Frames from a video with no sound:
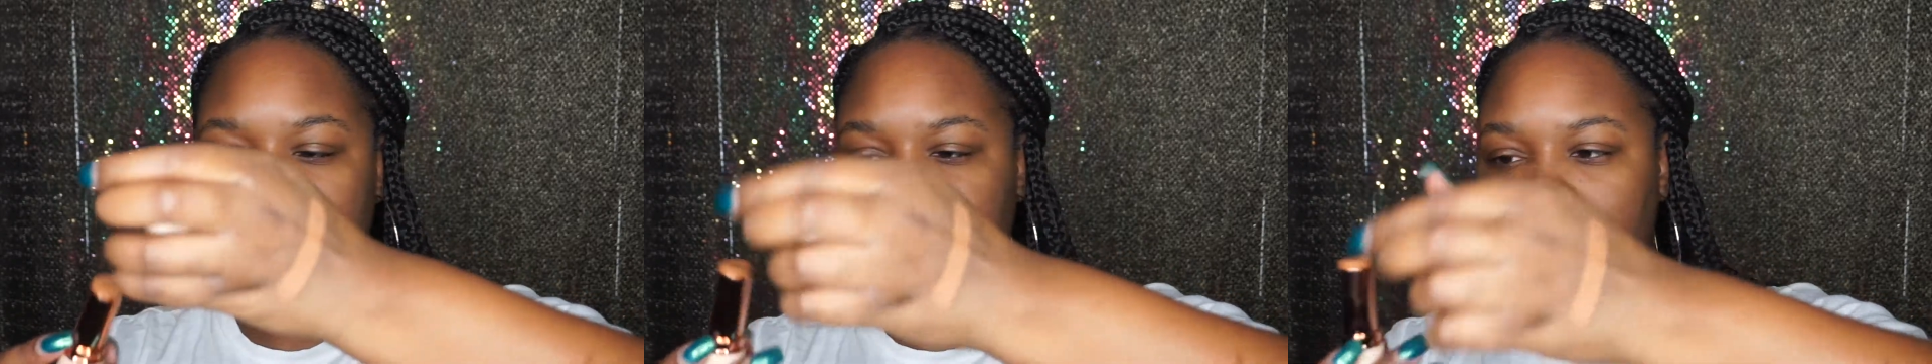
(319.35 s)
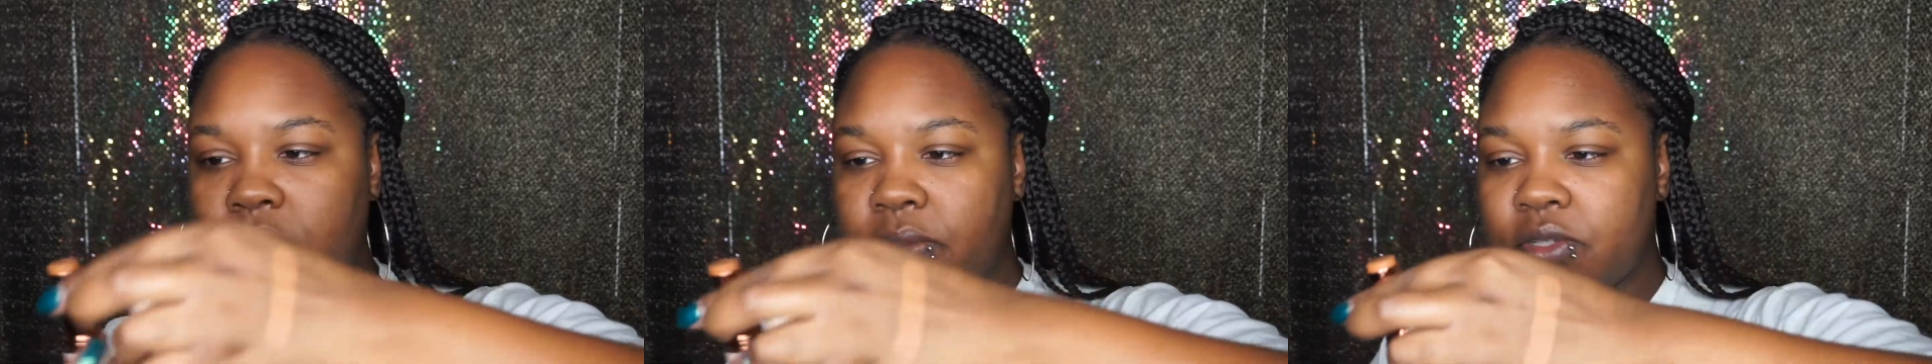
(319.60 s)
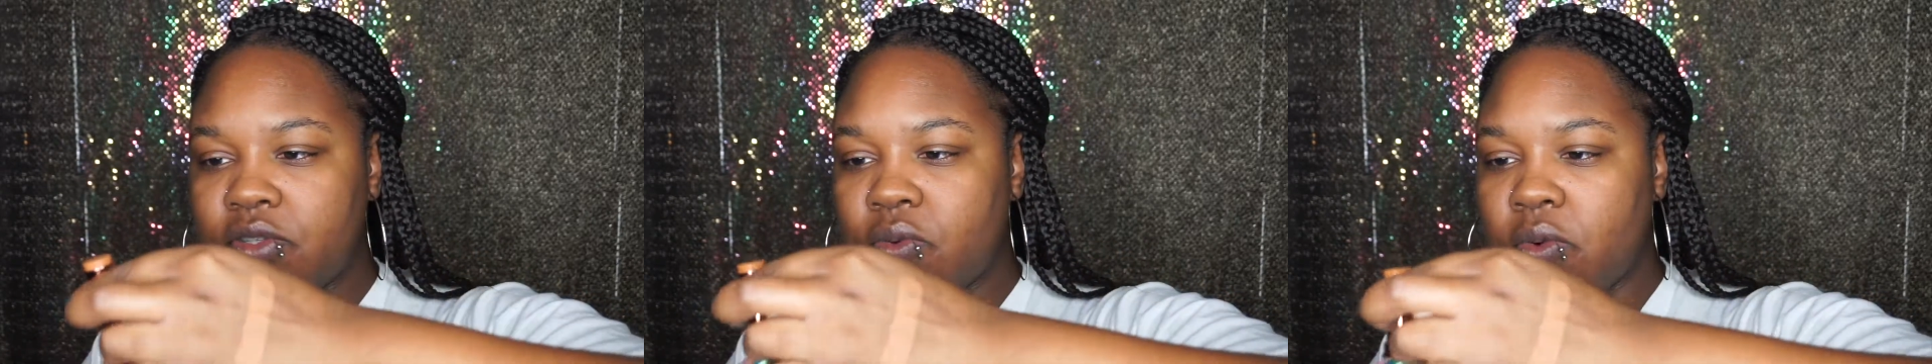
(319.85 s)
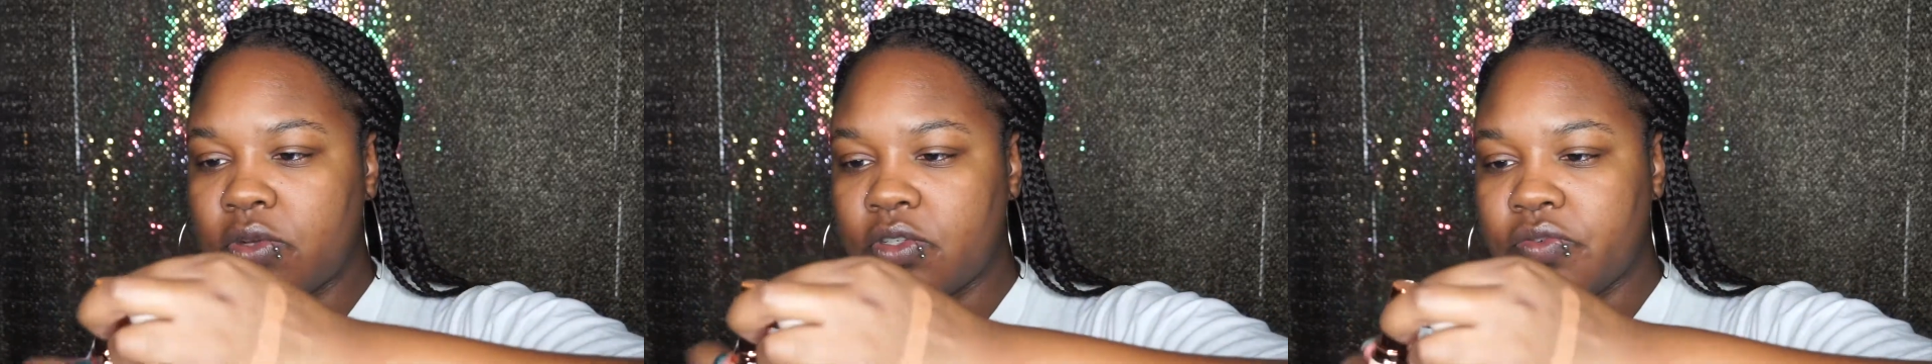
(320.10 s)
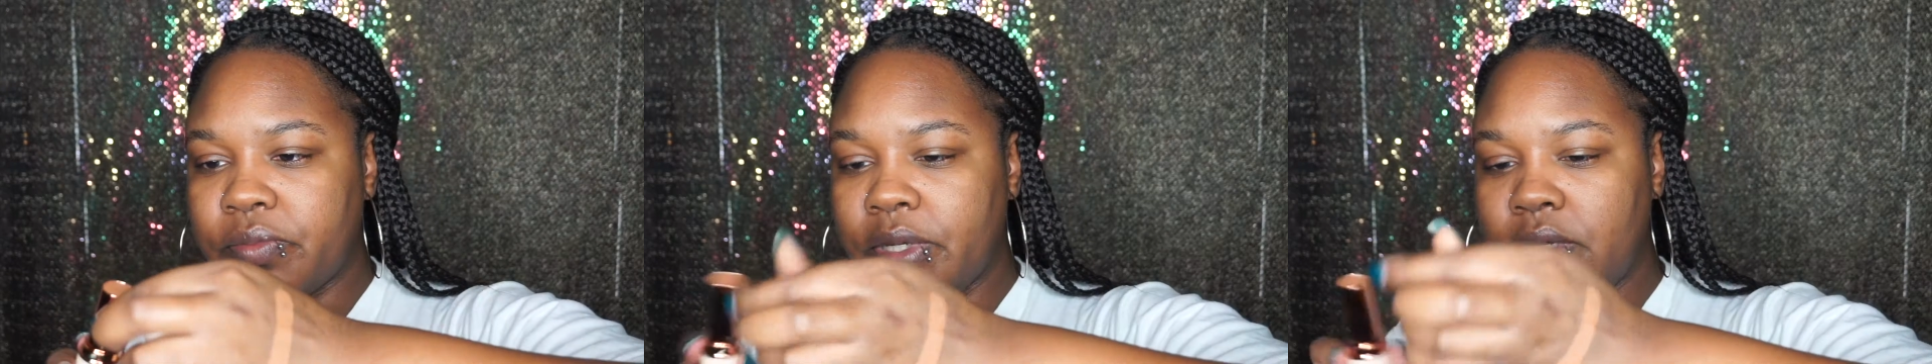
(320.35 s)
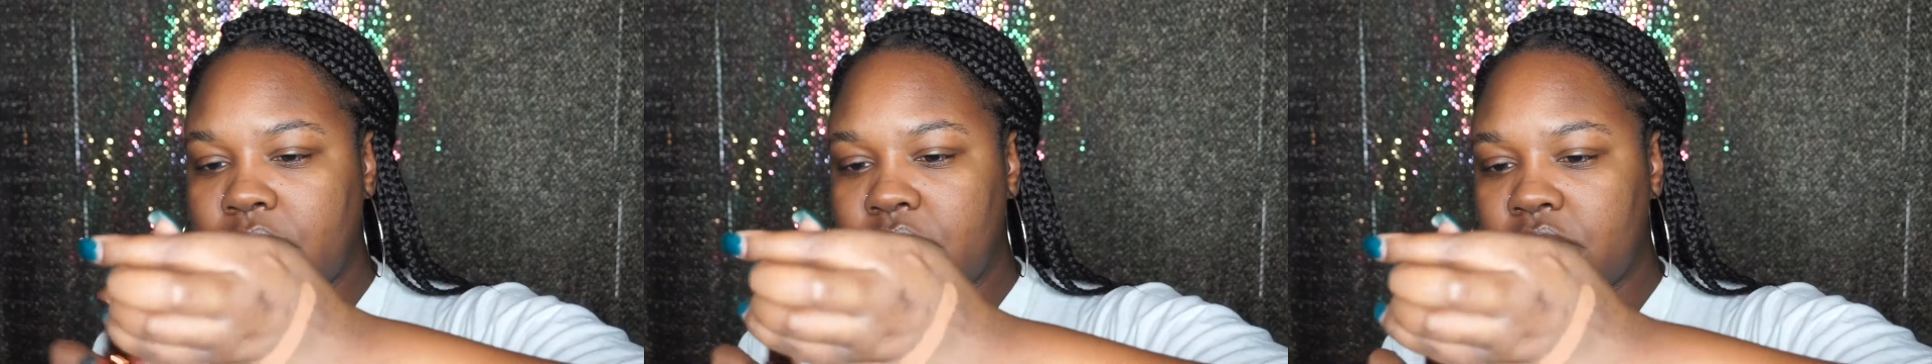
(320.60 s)
be a little bit too orange for
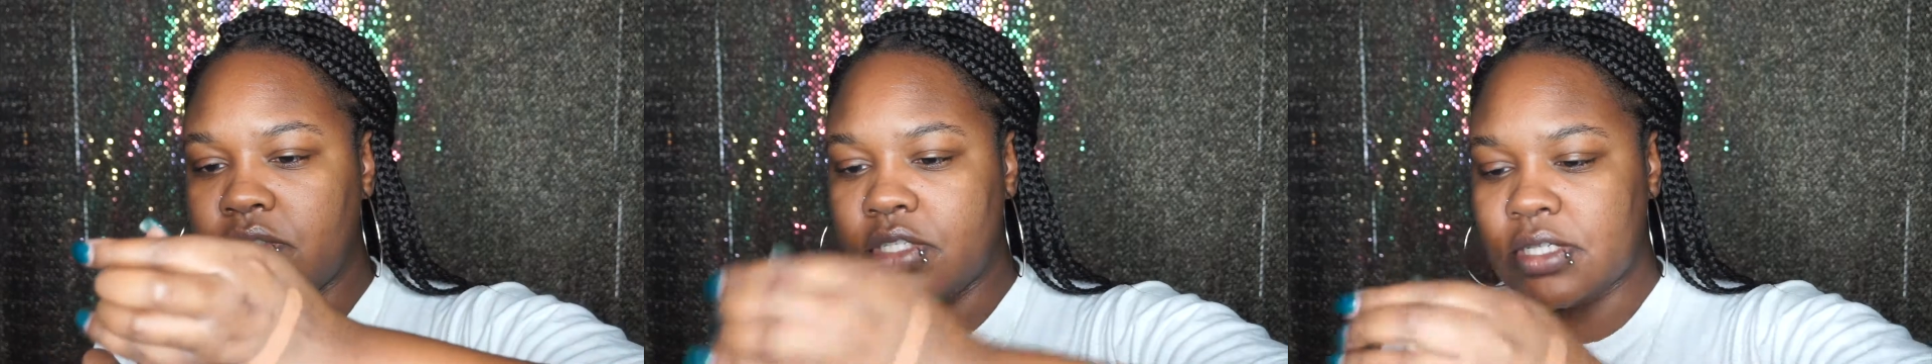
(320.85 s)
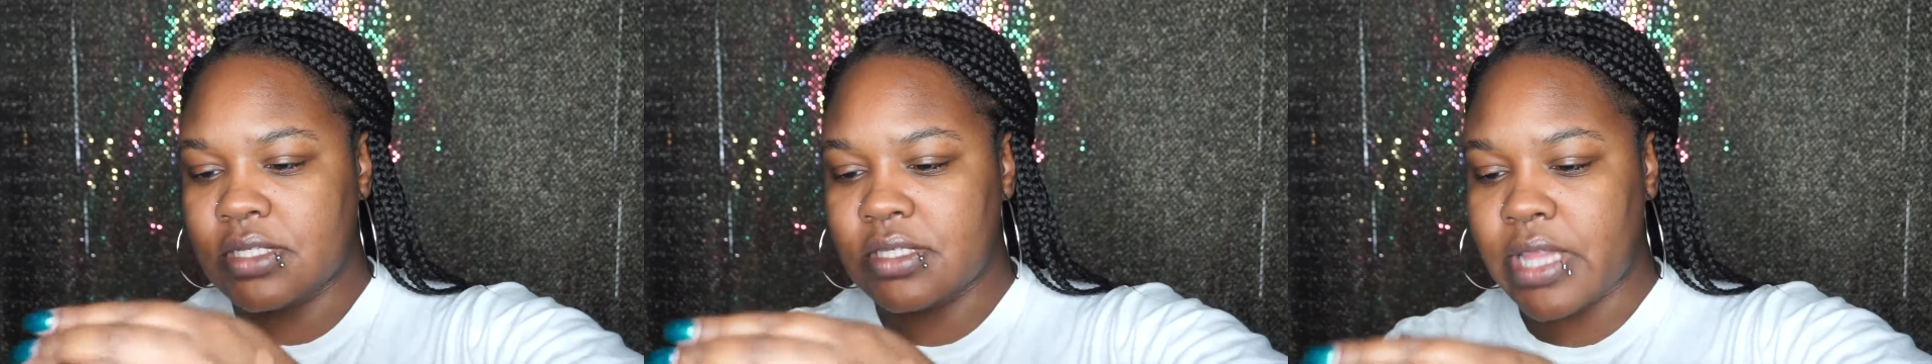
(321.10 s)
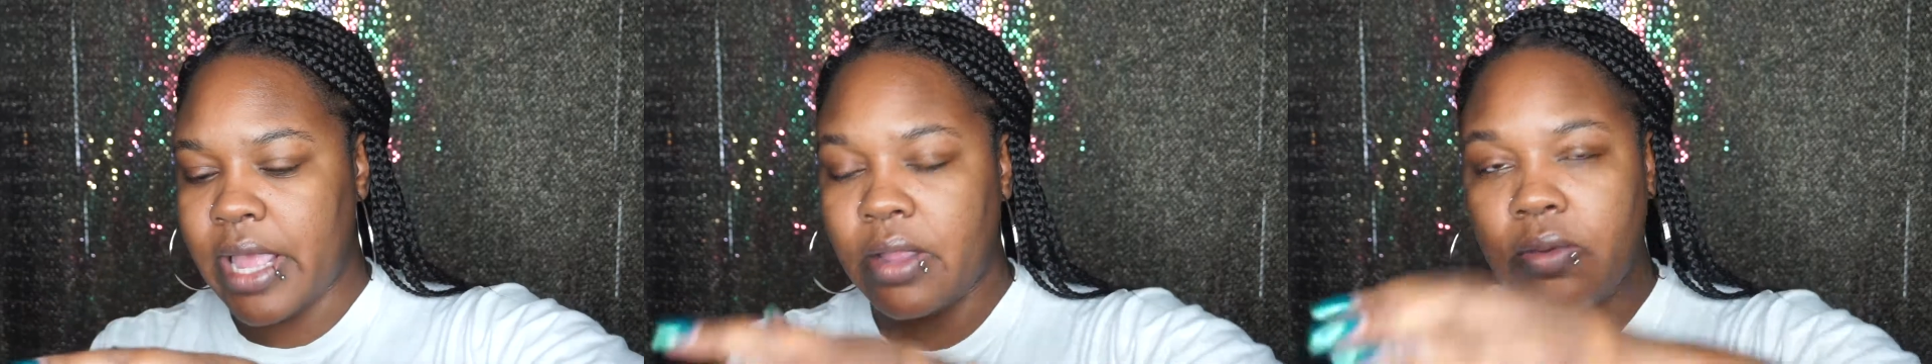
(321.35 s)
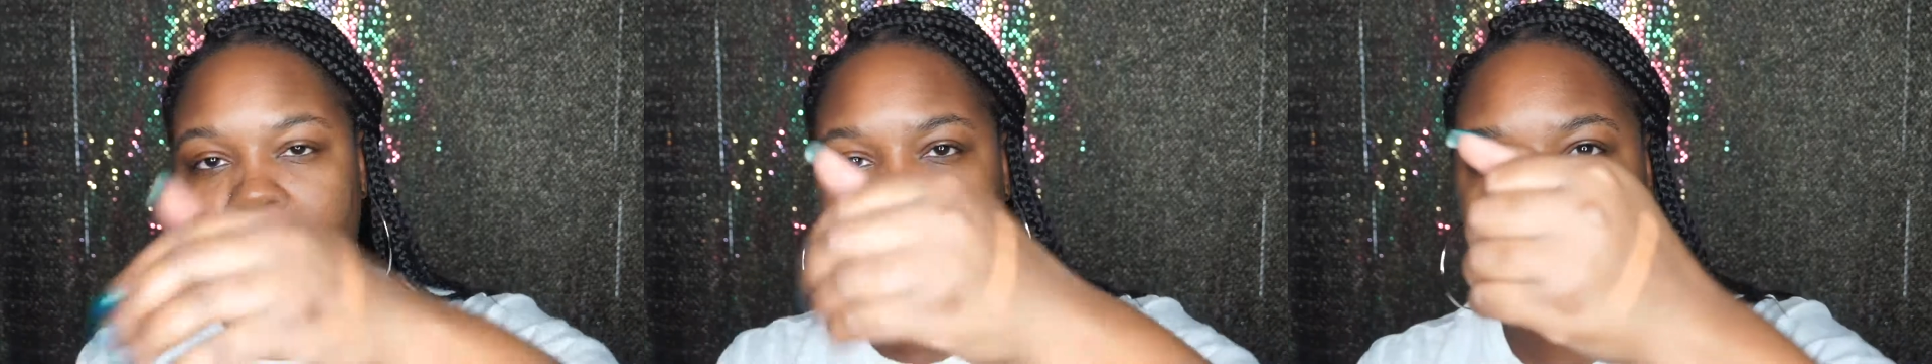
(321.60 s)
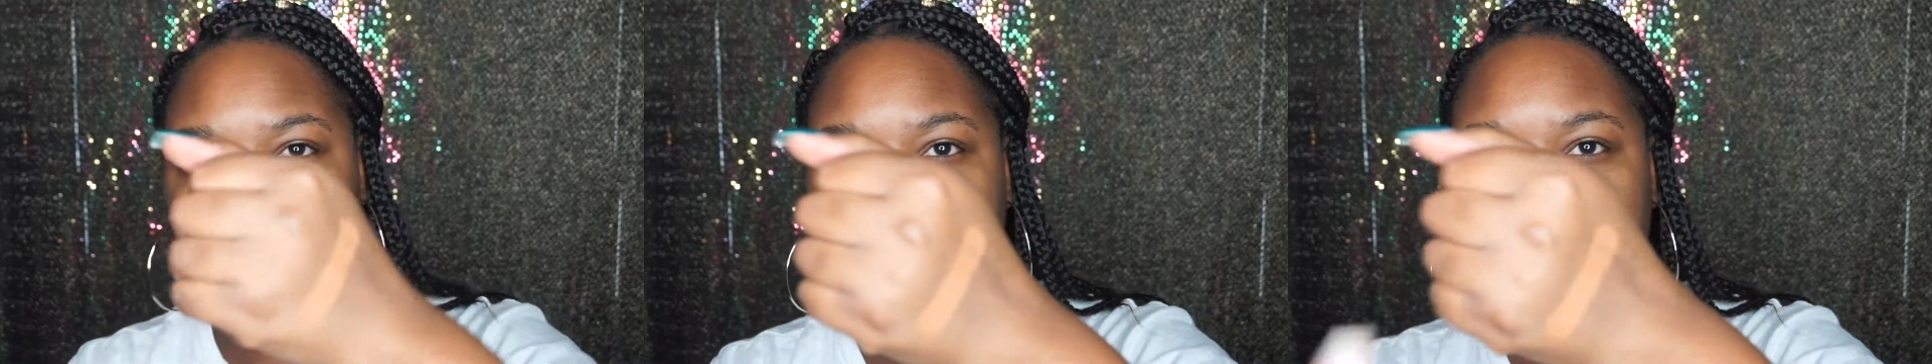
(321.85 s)
me, just like right off the